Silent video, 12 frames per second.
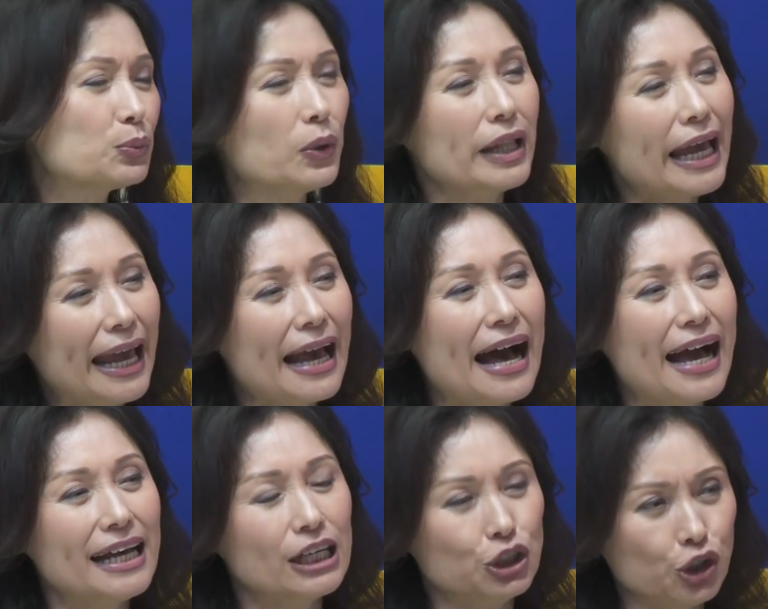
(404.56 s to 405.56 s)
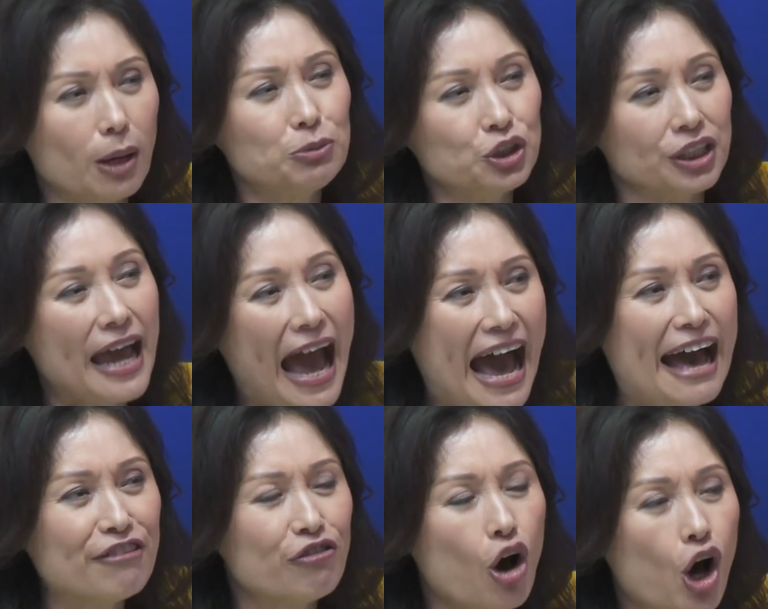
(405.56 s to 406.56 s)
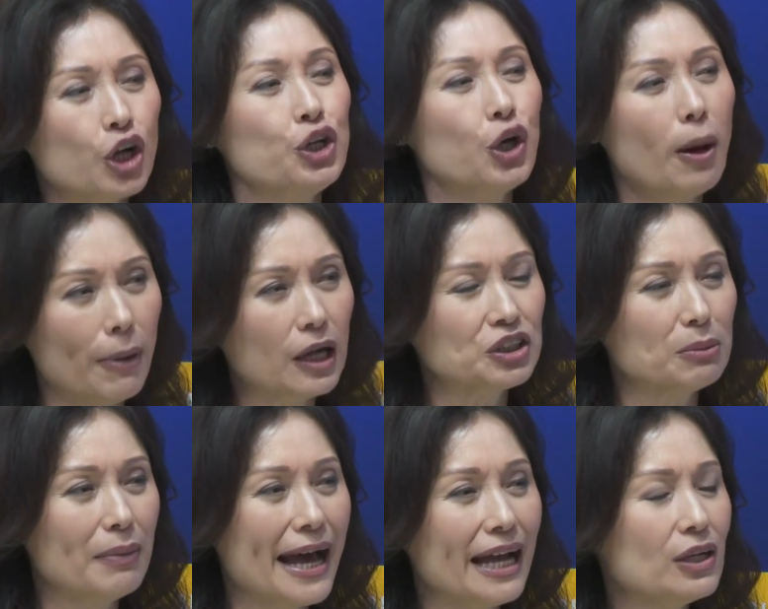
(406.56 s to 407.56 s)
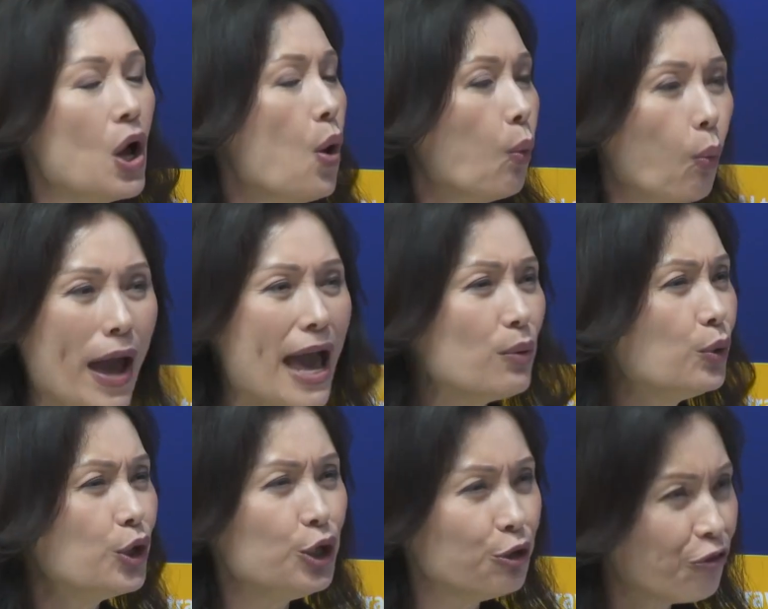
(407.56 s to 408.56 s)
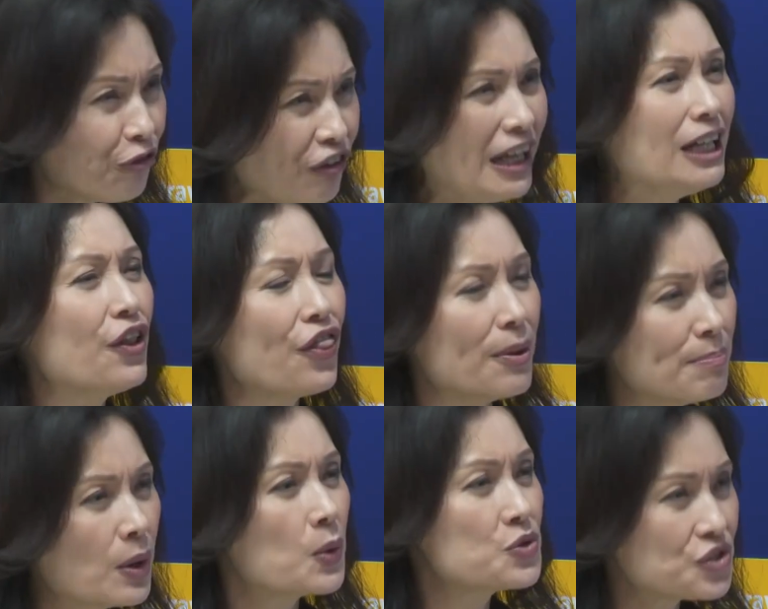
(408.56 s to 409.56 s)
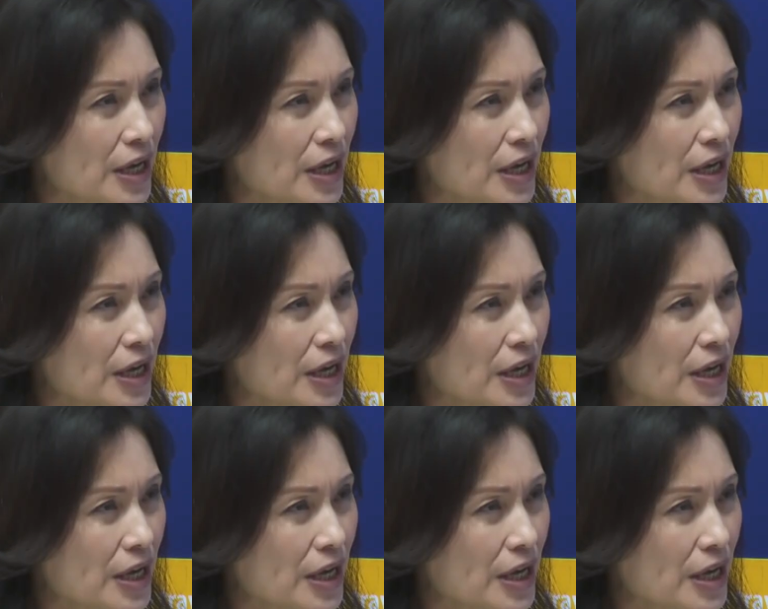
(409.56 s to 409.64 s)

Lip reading: will AI adoption have on your bottom line? Where will you feel the most